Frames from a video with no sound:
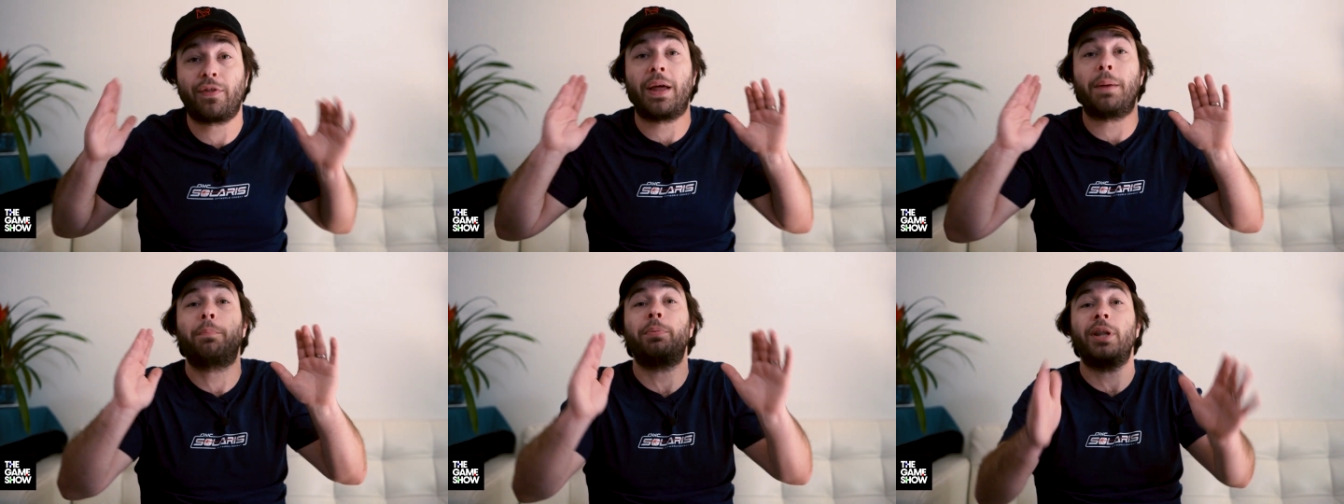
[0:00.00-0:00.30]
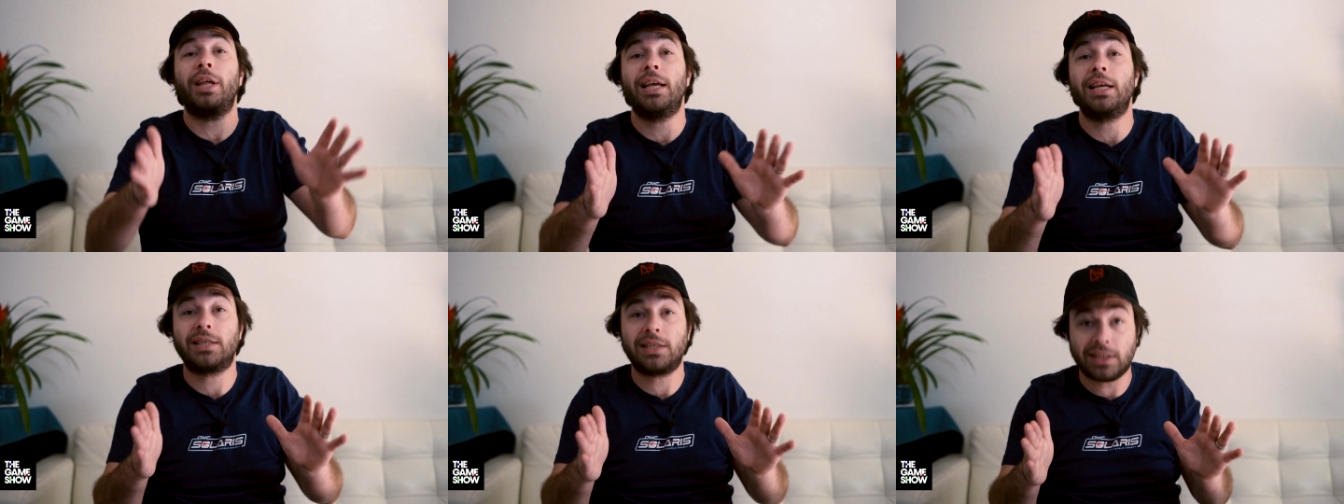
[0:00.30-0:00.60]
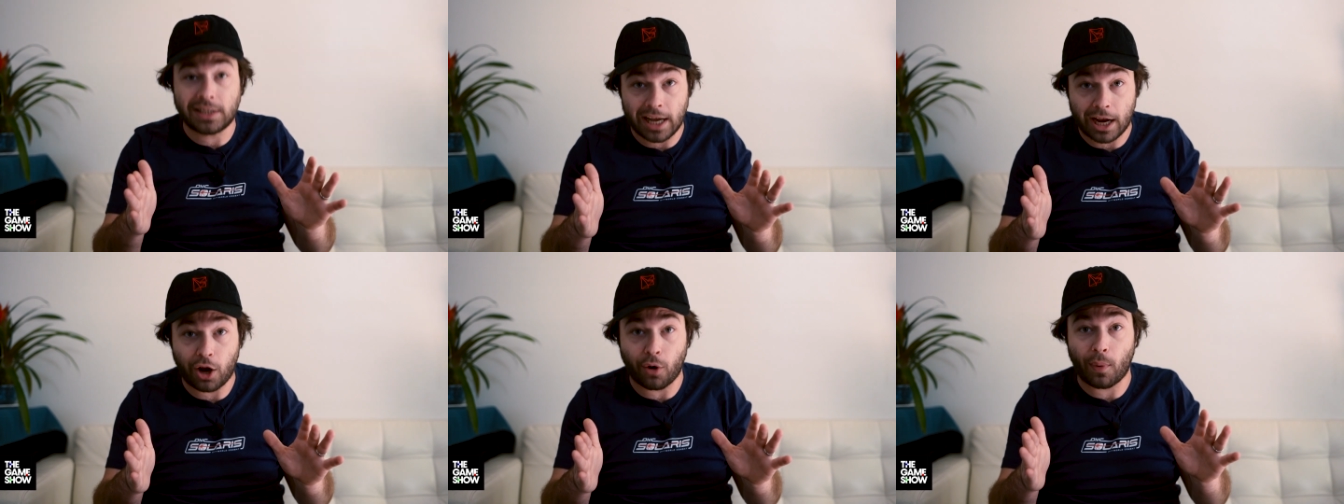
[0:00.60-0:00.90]
then please
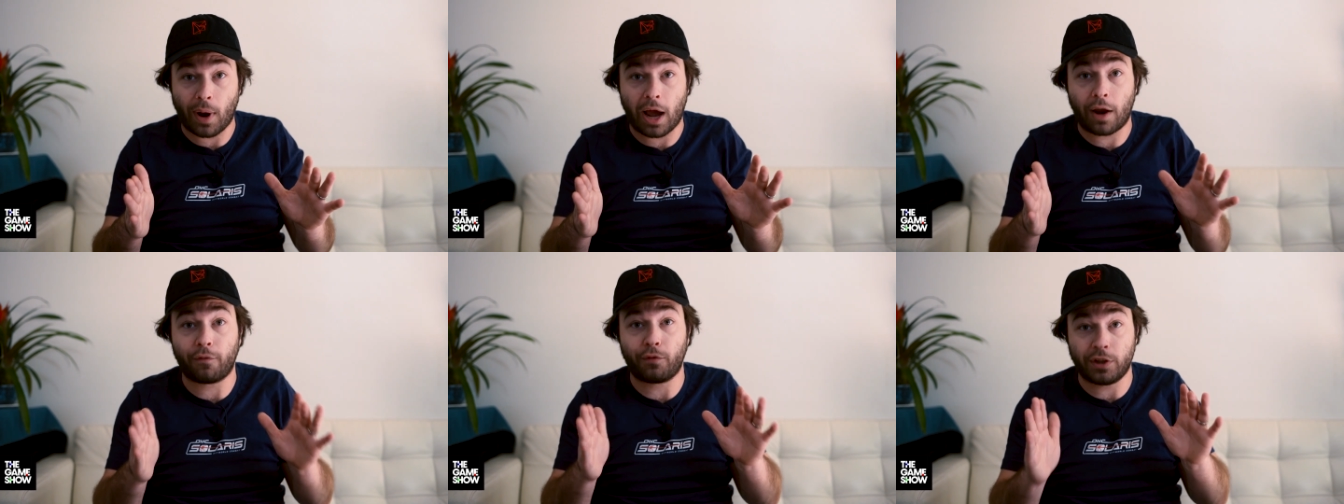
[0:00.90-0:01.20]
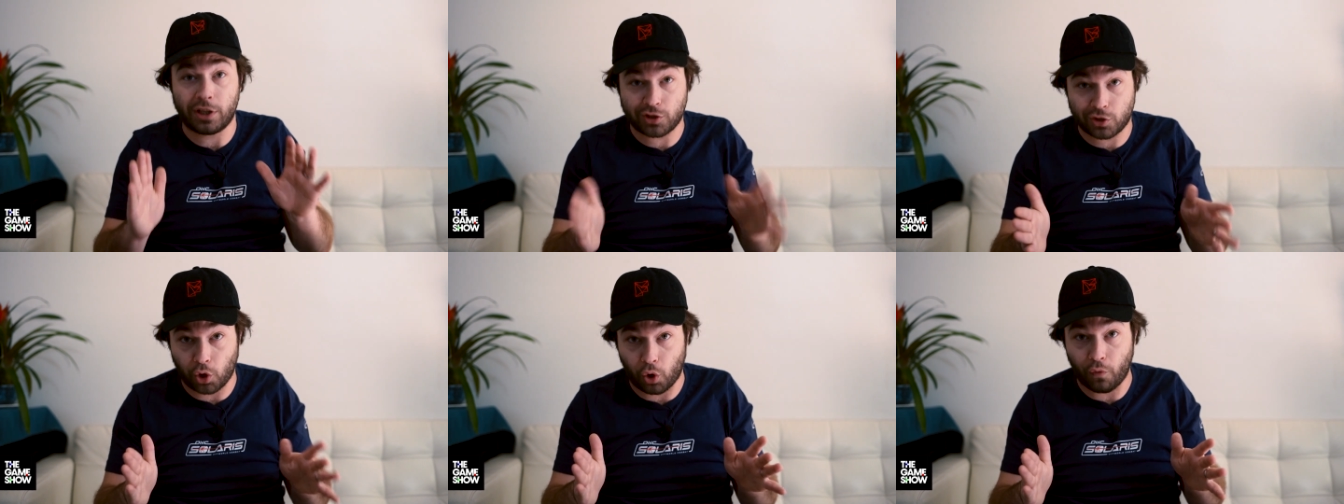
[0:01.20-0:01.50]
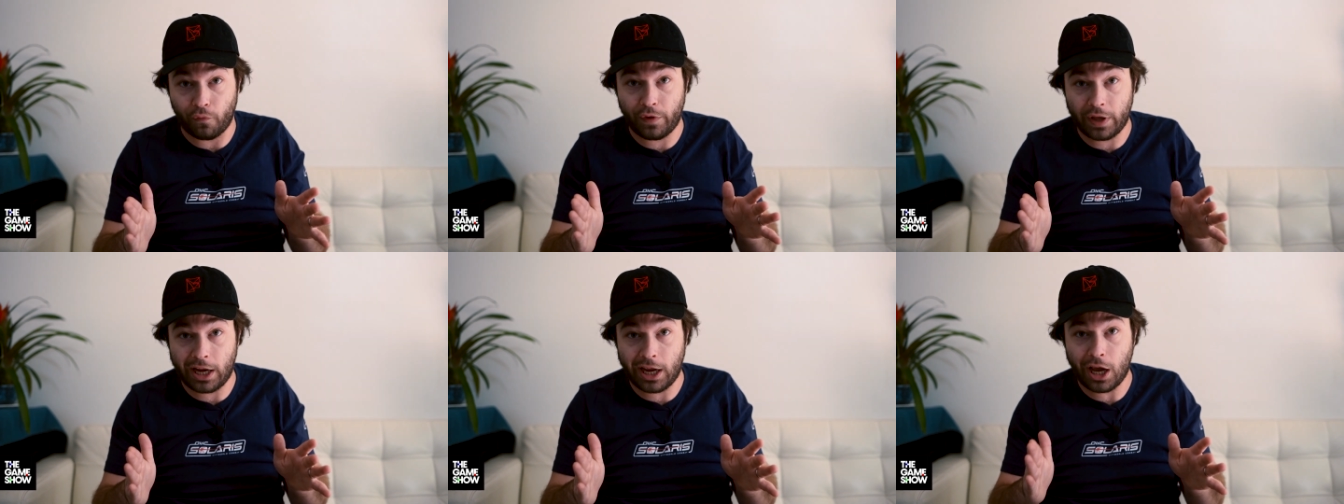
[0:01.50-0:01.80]
stick around for this
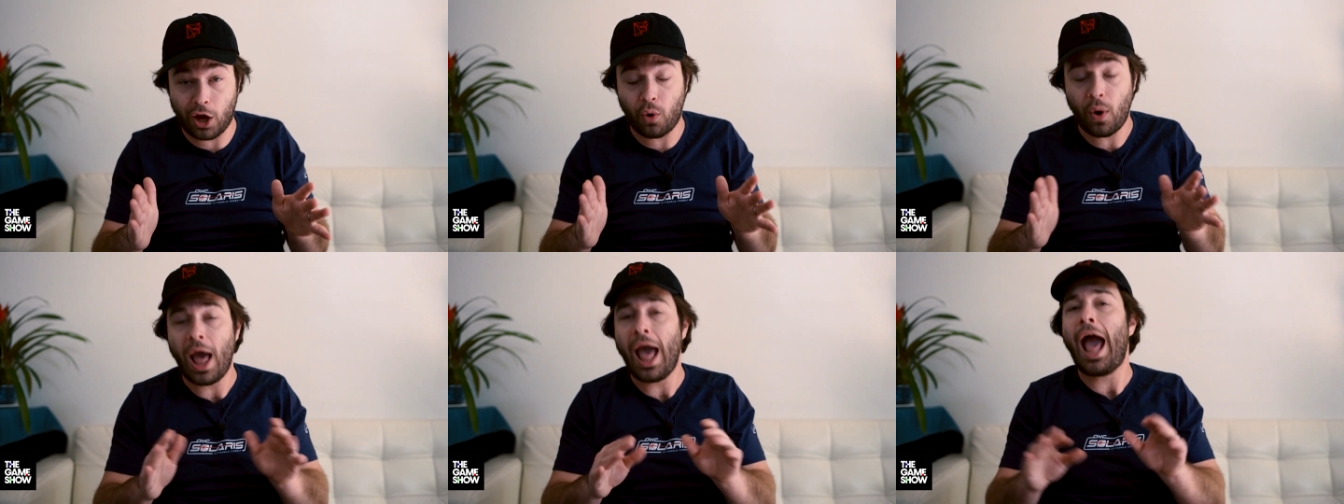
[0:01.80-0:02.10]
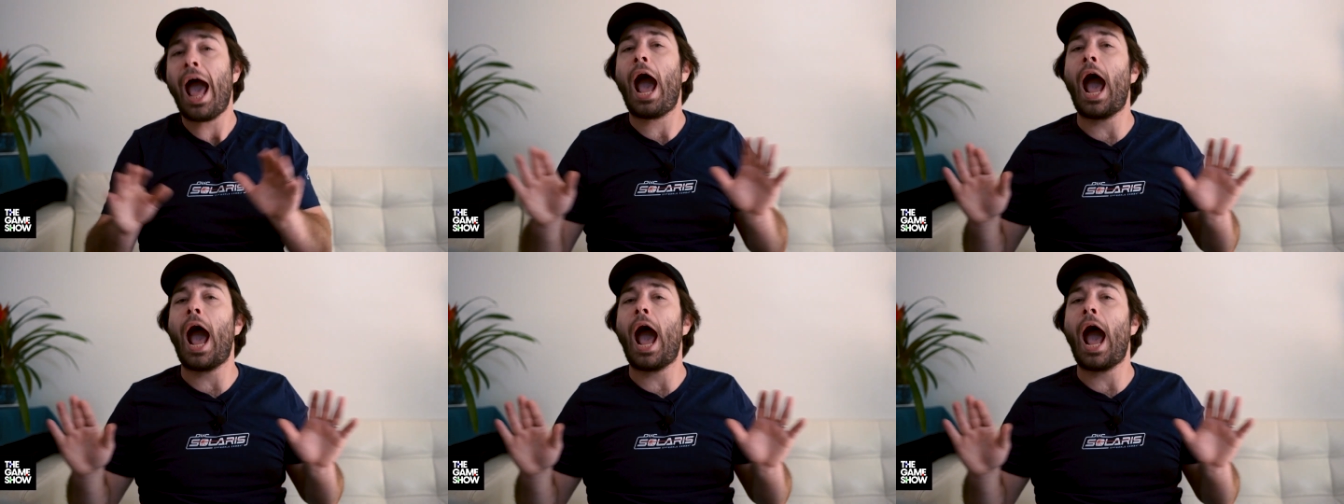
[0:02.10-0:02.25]
whole video.